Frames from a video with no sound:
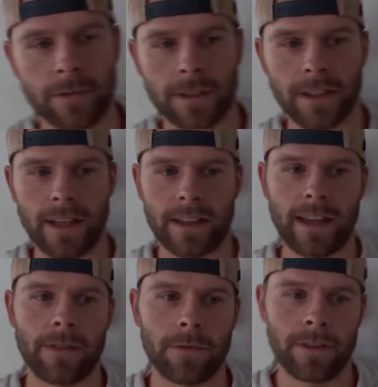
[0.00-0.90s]
really like
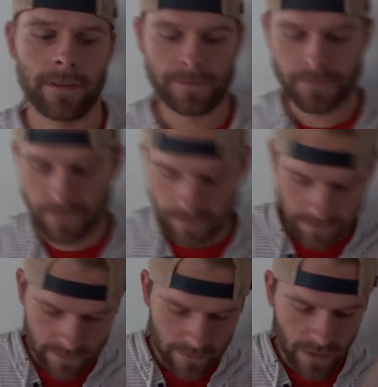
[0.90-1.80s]
that one.
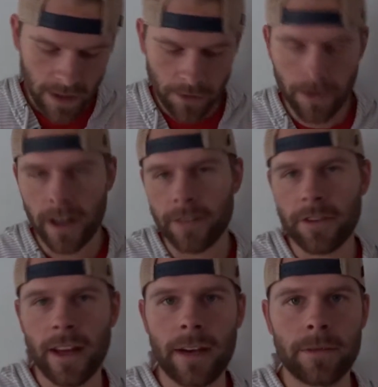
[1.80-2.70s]
Right after that,